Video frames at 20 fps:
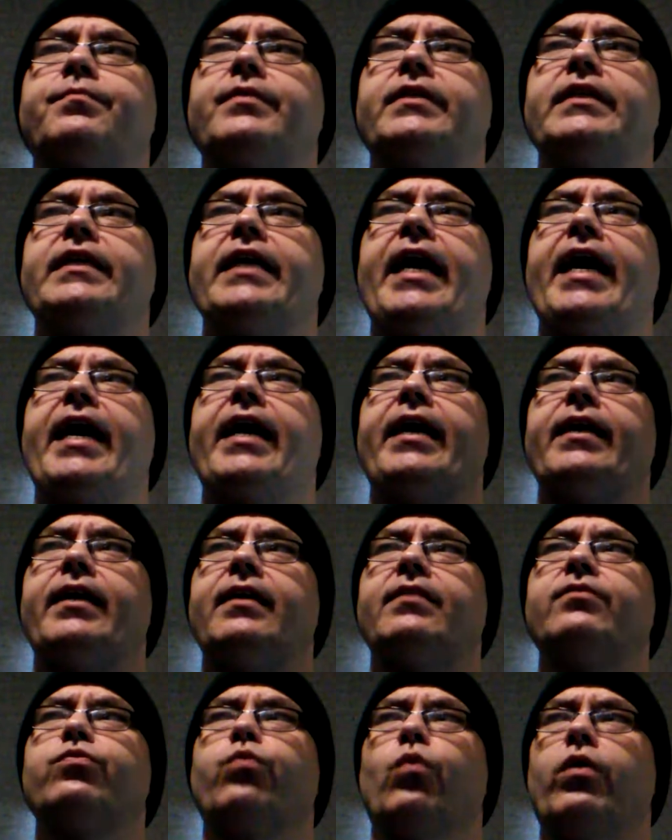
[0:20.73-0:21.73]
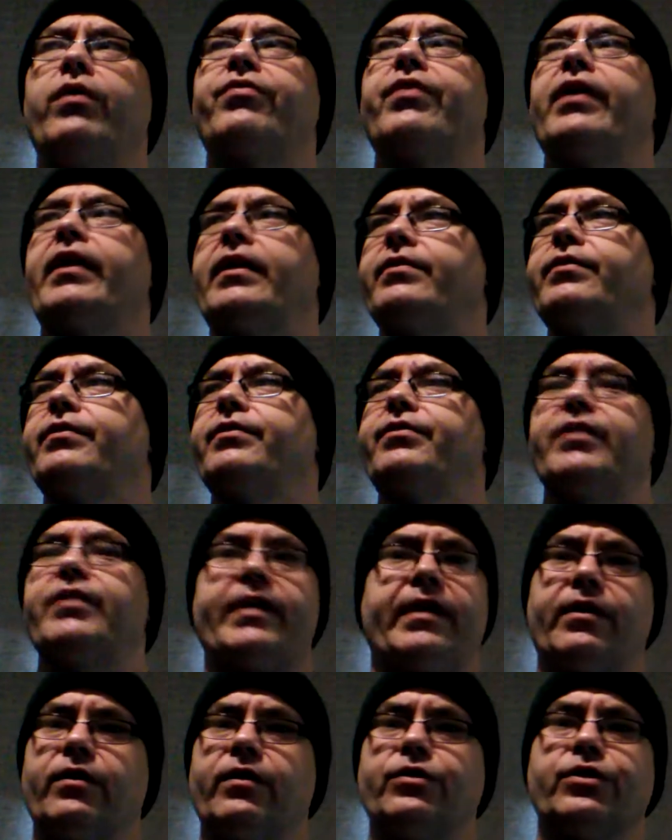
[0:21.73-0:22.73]
yeah, it's one thing to sit
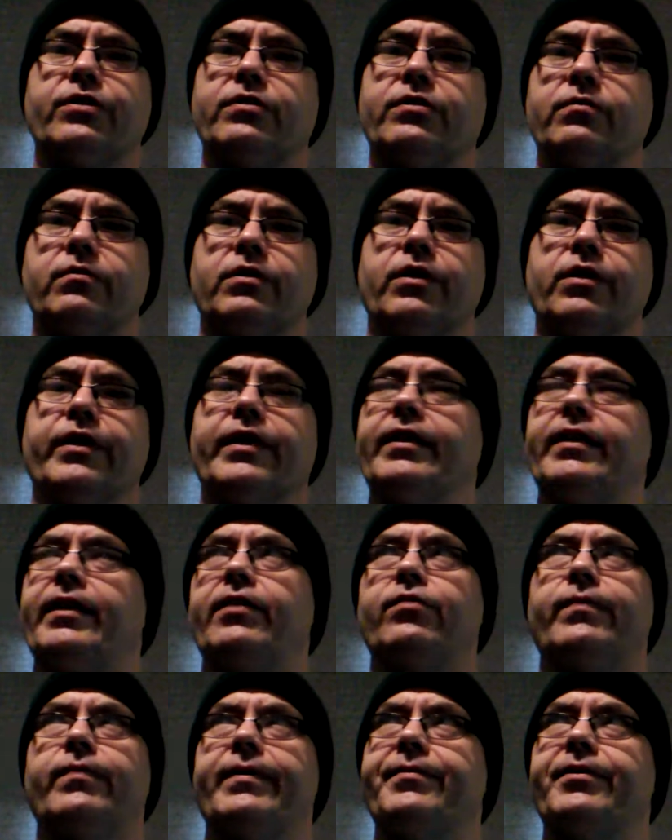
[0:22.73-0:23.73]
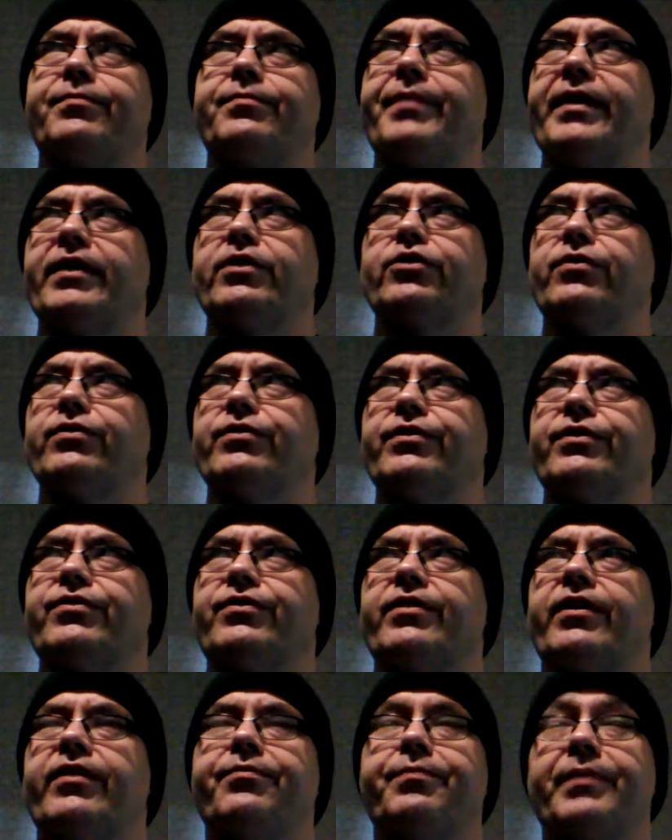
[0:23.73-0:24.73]
here and just look at these women's pictures and
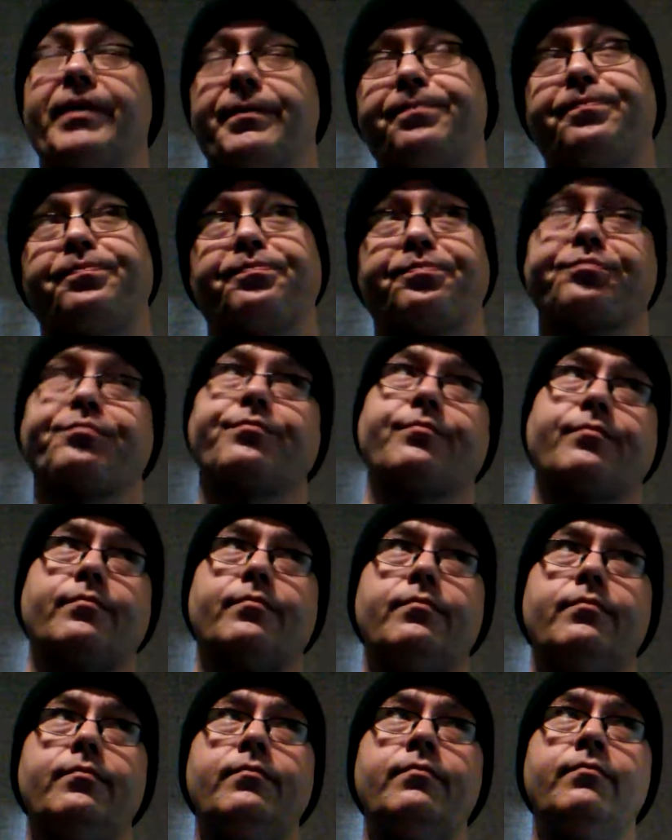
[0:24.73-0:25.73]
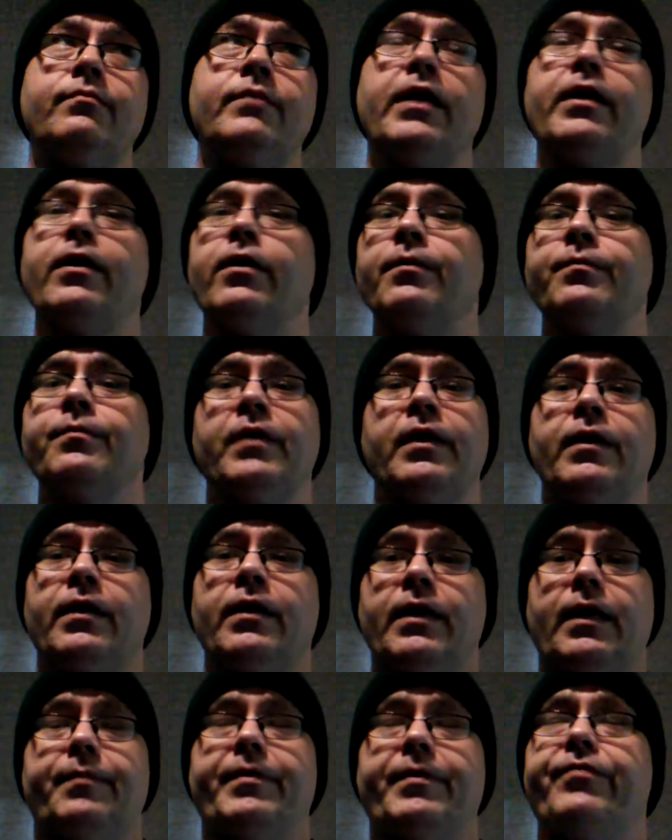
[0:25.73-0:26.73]
stuff, but
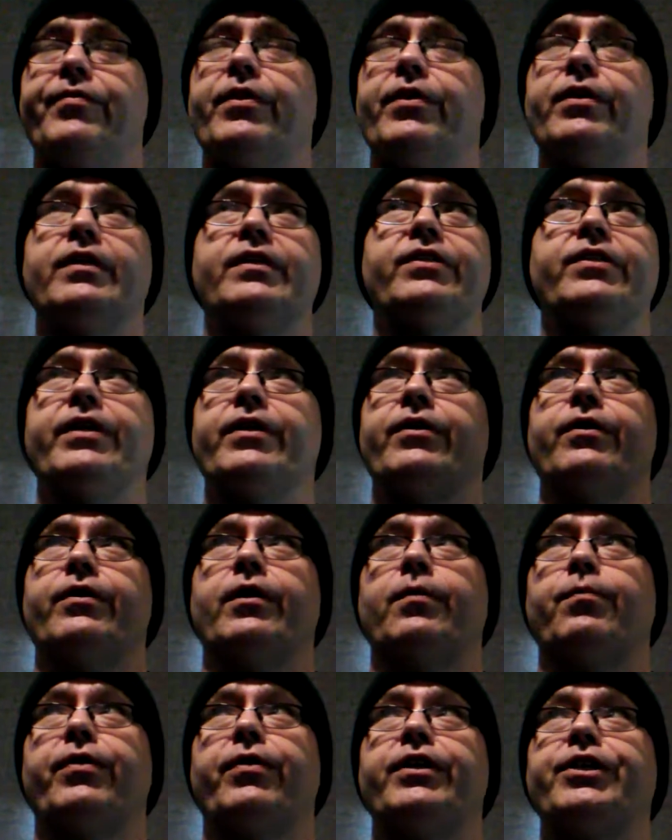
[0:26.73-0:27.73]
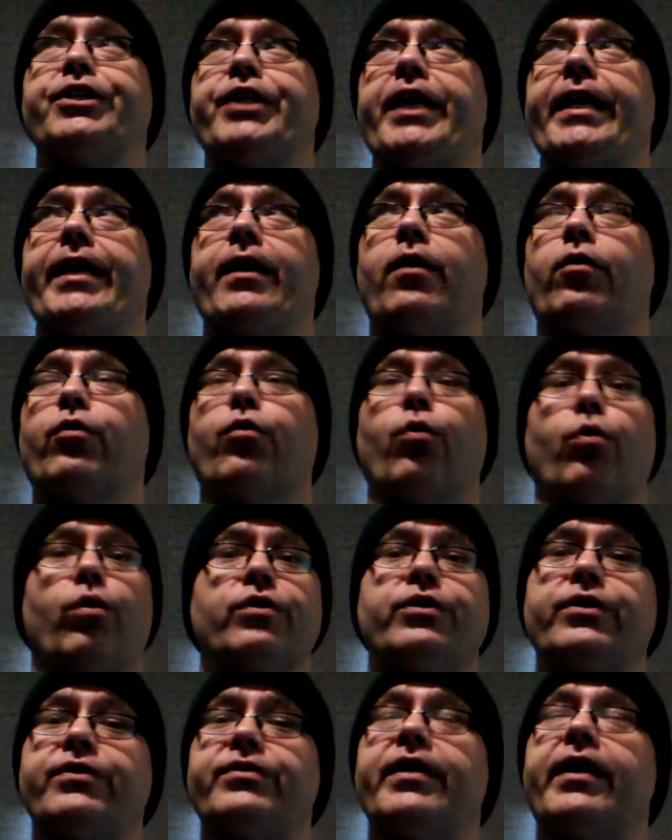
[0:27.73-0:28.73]
if you're going to sit here and appreciate how
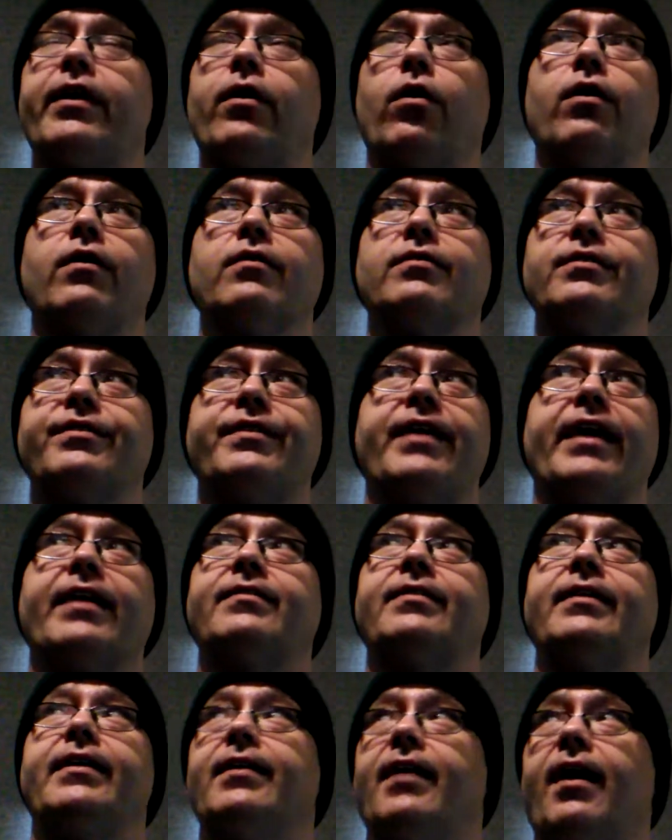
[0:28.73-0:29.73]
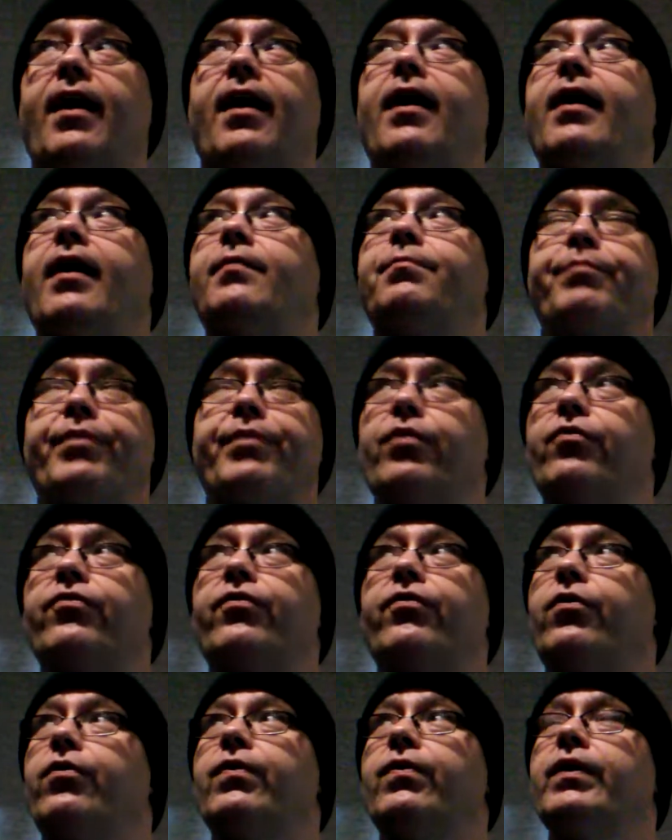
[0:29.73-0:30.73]
gorgeous they are and sexy and hot and
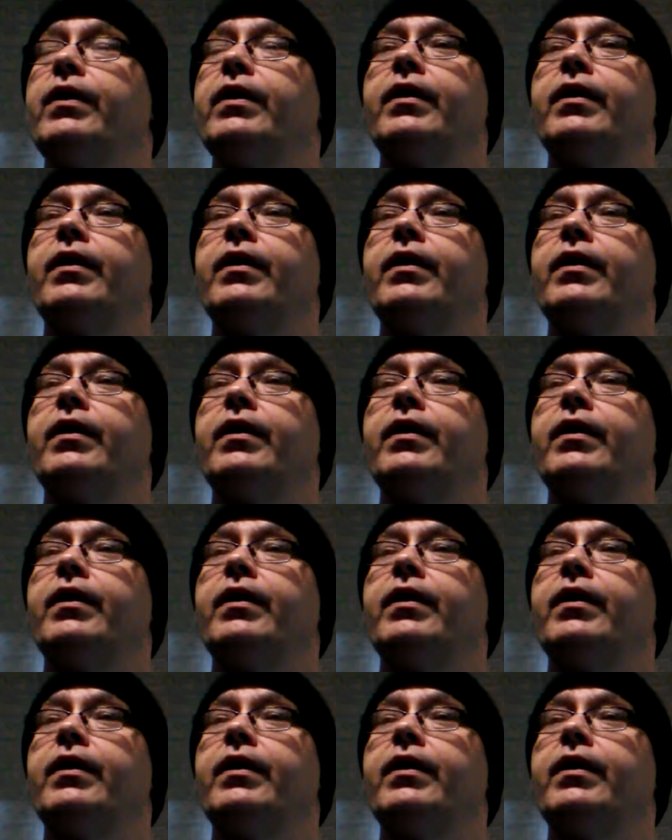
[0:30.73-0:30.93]
beautiful